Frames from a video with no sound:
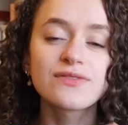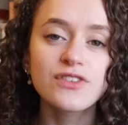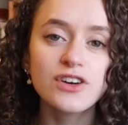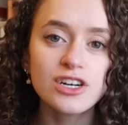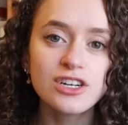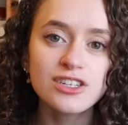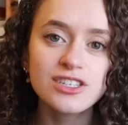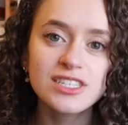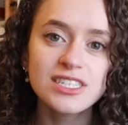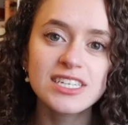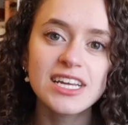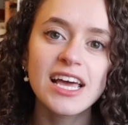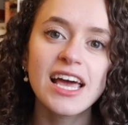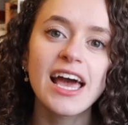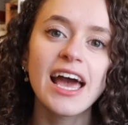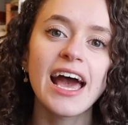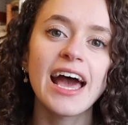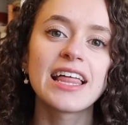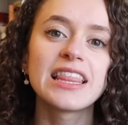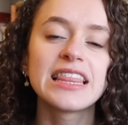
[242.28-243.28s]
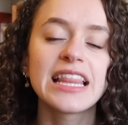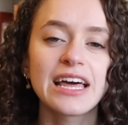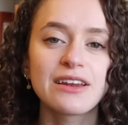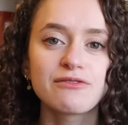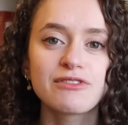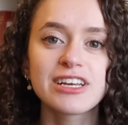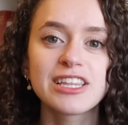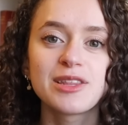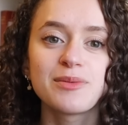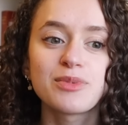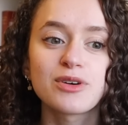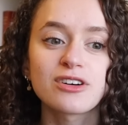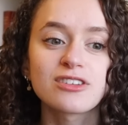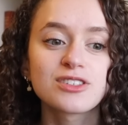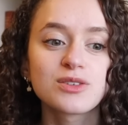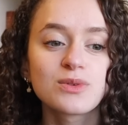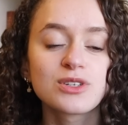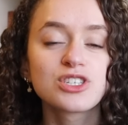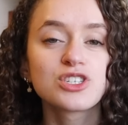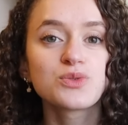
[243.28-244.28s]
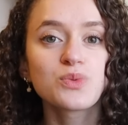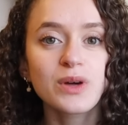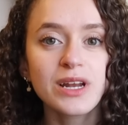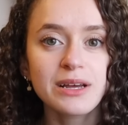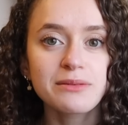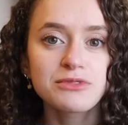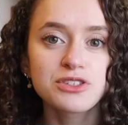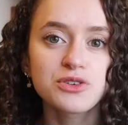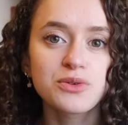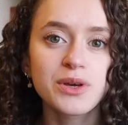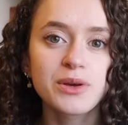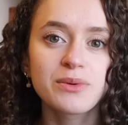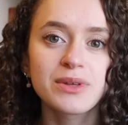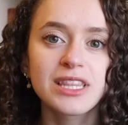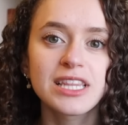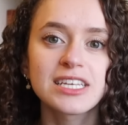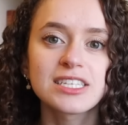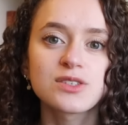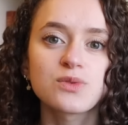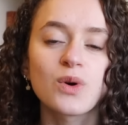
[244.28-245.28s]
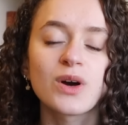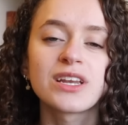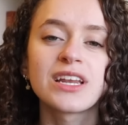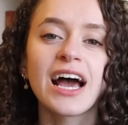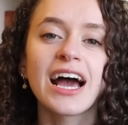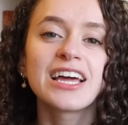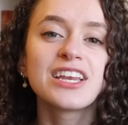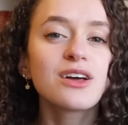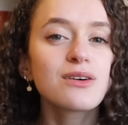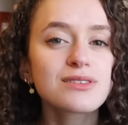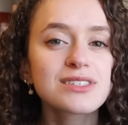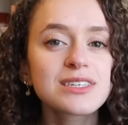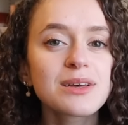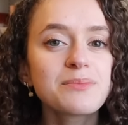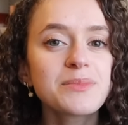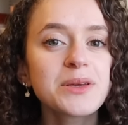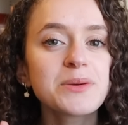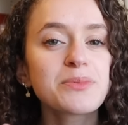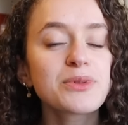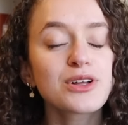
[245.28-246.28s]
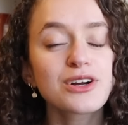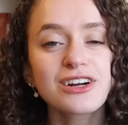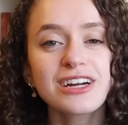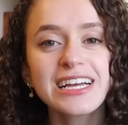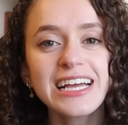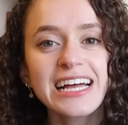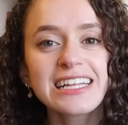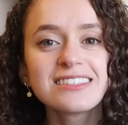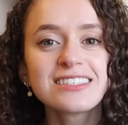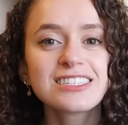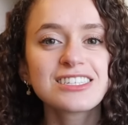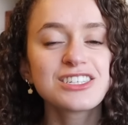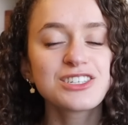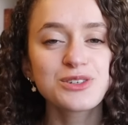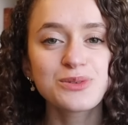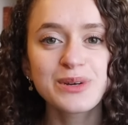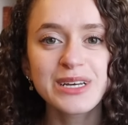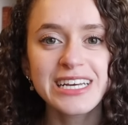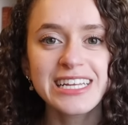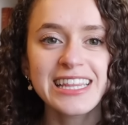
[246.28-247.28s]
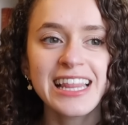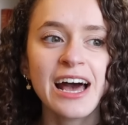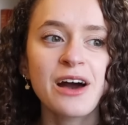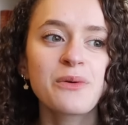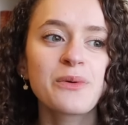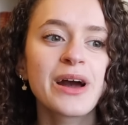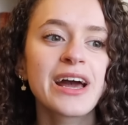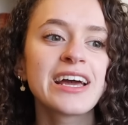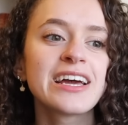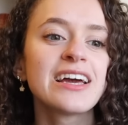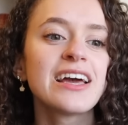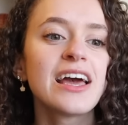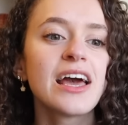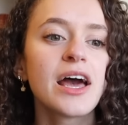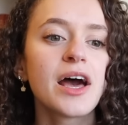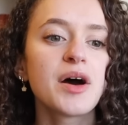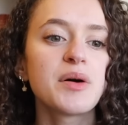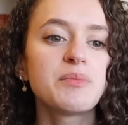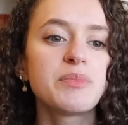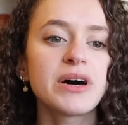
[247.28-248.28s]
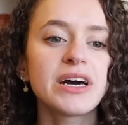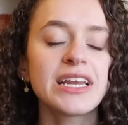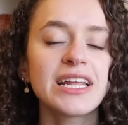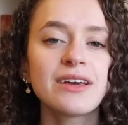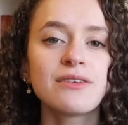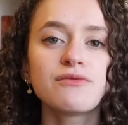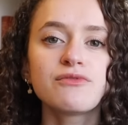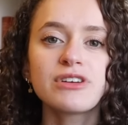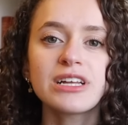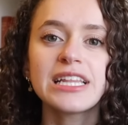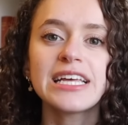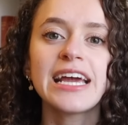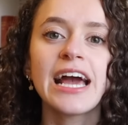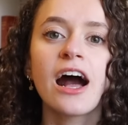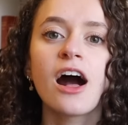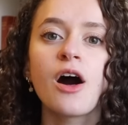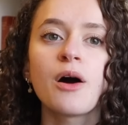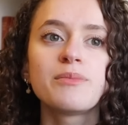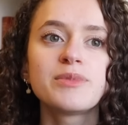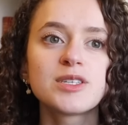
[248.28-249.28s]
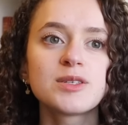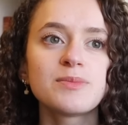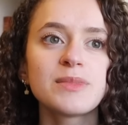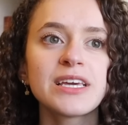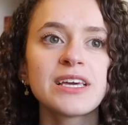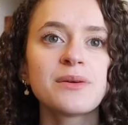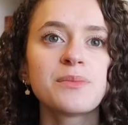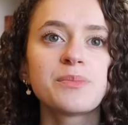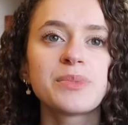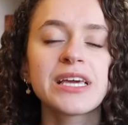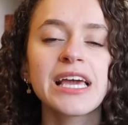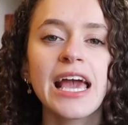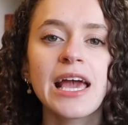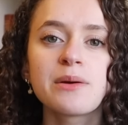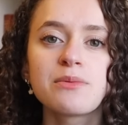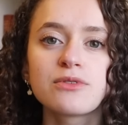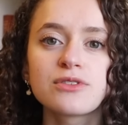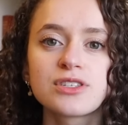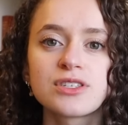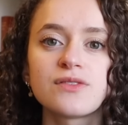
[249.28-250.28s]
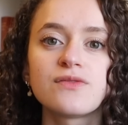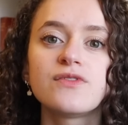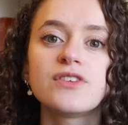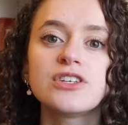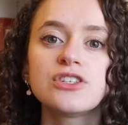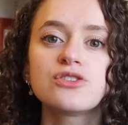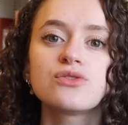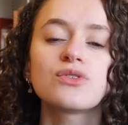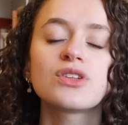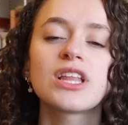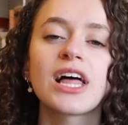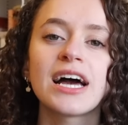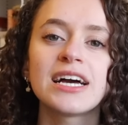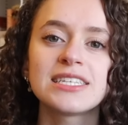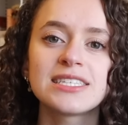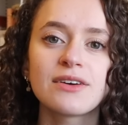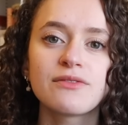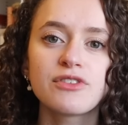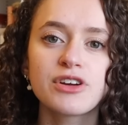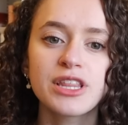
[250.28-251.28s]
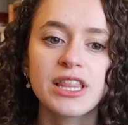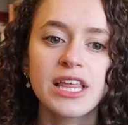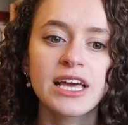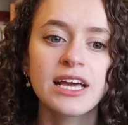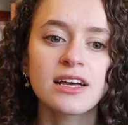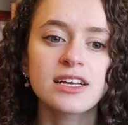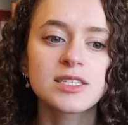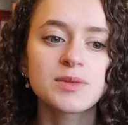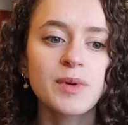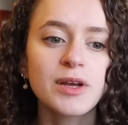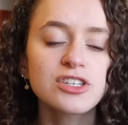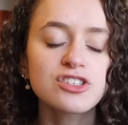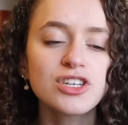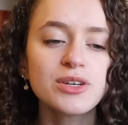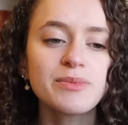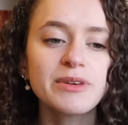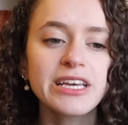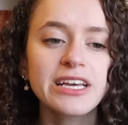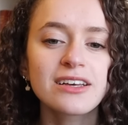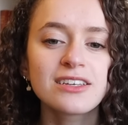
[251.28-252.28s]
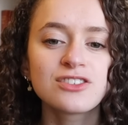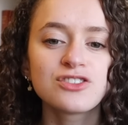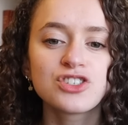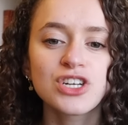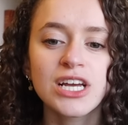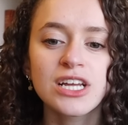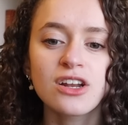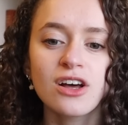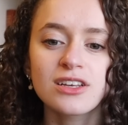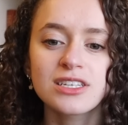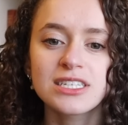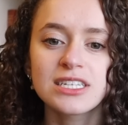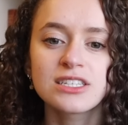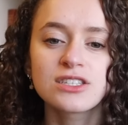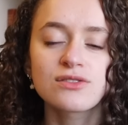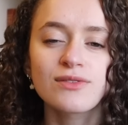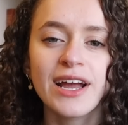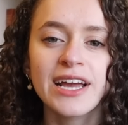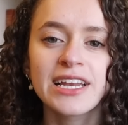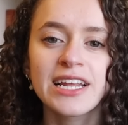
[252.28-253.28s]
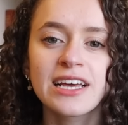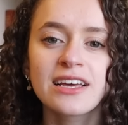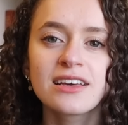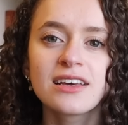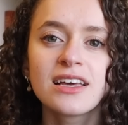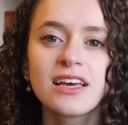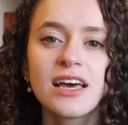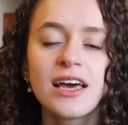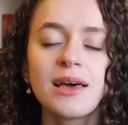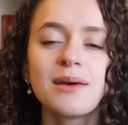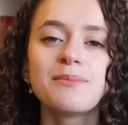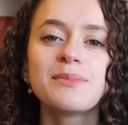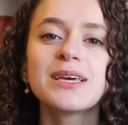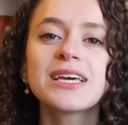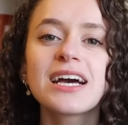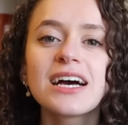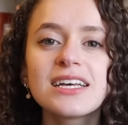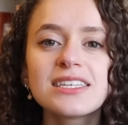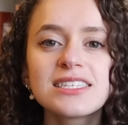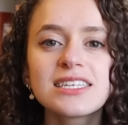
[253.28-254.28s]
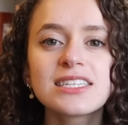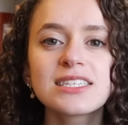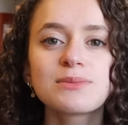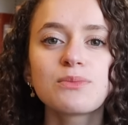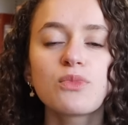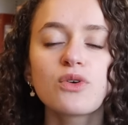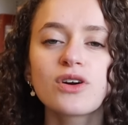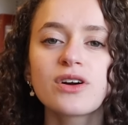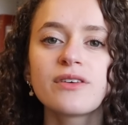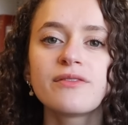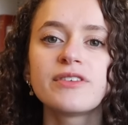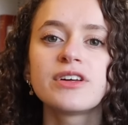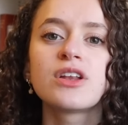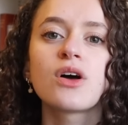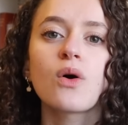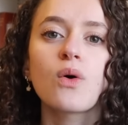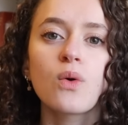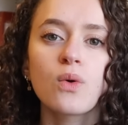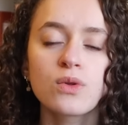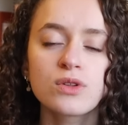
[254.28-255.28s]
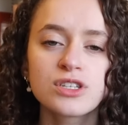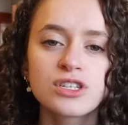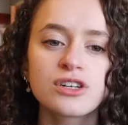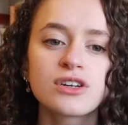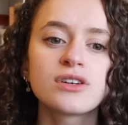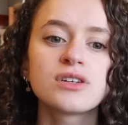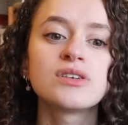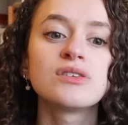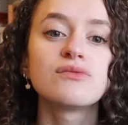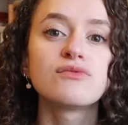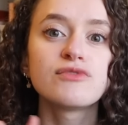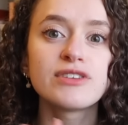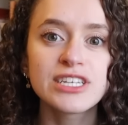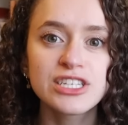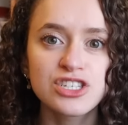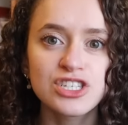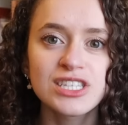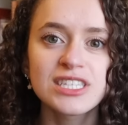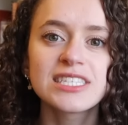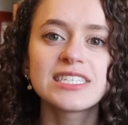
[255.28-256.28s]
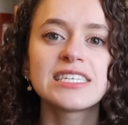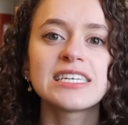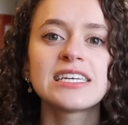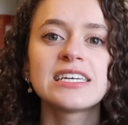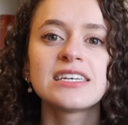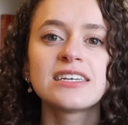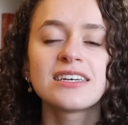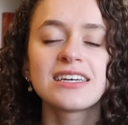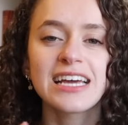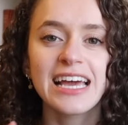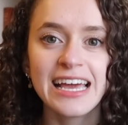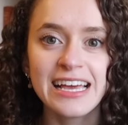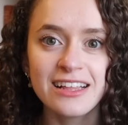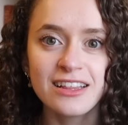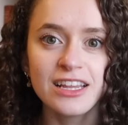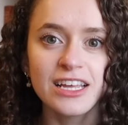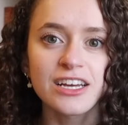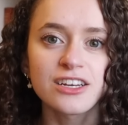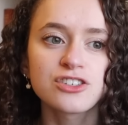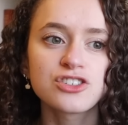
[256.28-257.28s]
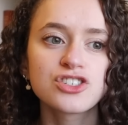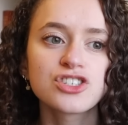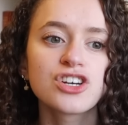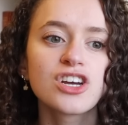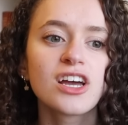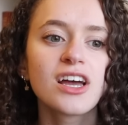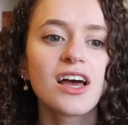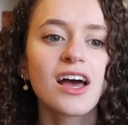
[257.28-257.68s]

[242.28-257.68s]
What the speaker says: first and then read the books, which is what I'm doing with this one. I know some people are against doing it that way, but it really helps me be able to visualize everything, especially because Jane Austen's writing, because it's more of an older Regency English,